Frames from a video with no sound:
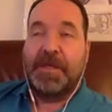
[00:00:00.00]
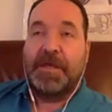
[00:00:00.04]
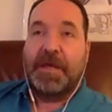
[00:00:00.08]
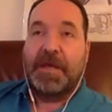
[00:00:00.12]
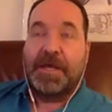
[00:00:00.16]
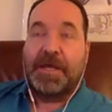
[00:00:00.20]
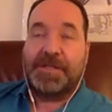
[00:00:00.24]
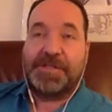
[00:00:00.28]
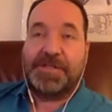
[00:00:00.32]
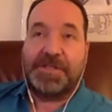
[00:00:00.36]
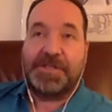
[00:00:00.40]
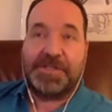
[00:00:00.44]

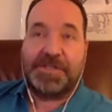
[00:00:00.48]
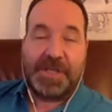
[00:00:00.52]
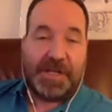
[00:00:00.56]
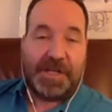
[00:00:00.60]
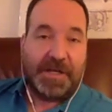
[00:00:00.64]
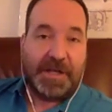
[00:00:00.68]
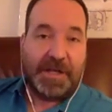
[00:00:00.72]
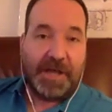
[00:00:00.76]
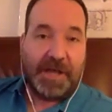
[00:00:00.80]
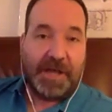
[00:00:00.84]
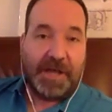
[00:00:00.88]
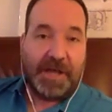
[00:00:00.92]
And she said,
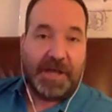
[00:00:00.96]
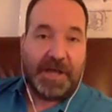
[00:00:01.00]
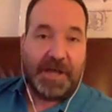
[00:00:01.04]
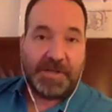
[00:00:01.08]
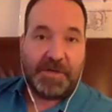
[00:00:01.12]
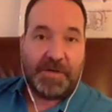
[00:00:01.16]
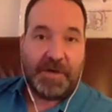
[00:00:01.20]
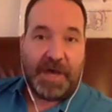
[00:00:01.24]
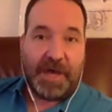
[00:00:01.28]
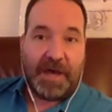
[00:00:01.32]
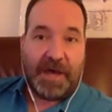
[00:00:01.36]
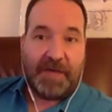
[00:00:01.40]
and I
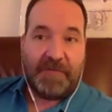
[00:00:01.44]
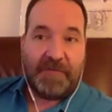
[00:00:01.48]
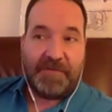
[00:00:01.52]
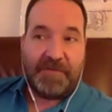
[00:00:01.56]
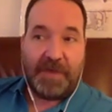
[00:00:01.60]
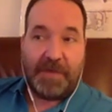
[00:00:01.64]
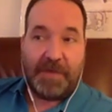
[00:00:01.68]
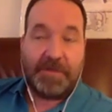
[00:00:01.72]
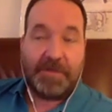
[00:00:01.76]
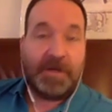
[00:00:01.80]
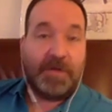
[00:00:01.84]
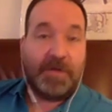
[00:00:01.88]
also have,
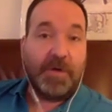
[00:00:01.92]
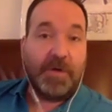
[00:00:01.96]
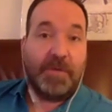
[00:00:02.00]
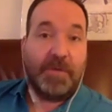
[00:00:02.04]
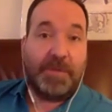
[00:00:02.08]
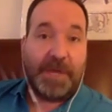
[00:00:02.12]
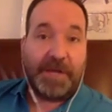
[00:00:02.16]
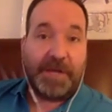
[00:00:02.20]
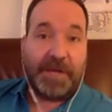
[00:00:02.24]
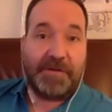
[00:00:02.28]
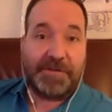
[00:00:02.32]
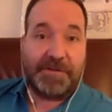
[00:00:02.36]
I'm gonna wear
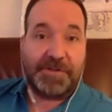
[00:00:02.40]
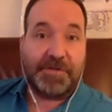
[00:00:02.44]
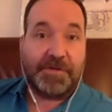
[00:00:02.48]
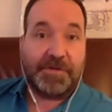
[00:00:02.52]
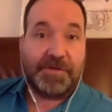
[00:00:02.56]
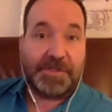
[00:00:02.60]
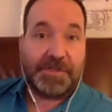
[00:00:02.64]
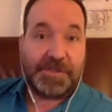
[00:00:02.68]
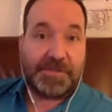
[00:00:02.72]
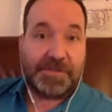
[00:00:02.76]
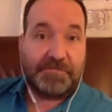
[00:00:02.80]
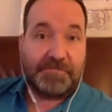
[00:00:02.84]
biker
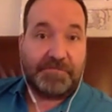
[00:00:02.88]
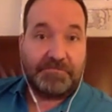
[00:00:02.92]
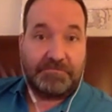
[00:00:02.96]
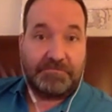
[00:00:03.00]
shorts.